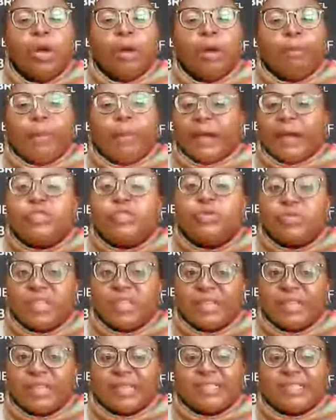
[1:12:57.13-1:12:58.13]
my
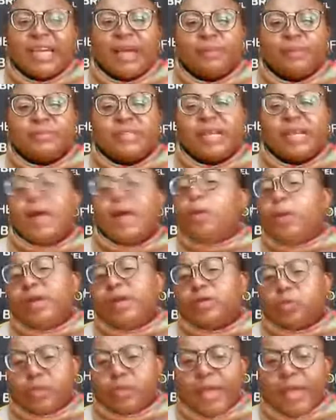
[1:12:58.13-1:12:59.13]
suicide attempts, and I
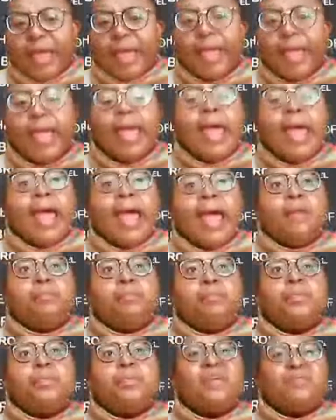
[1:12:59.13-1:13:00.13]
went on air, and
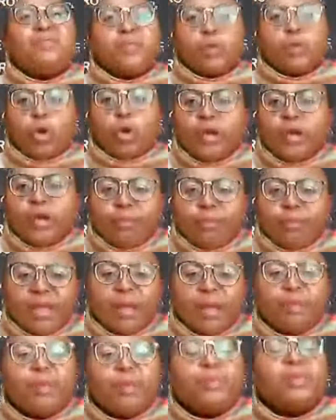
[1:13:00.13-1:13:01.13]
people have been calling me,
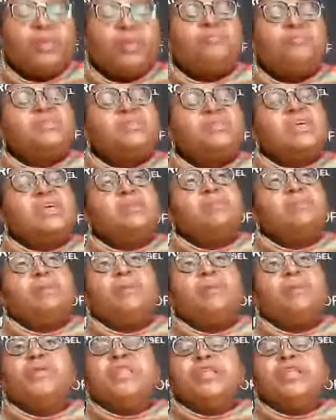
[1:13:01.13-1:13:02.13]
and people have been saying,
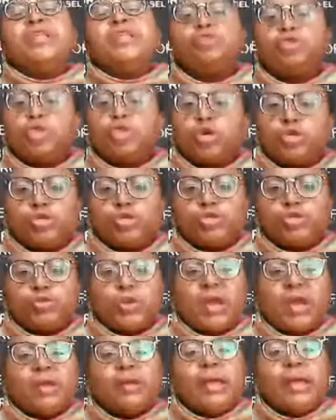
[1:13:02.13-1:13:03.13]
"Mama, we need to talk to you,"
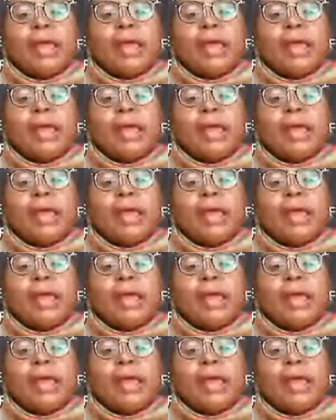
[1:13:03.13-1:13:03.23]
and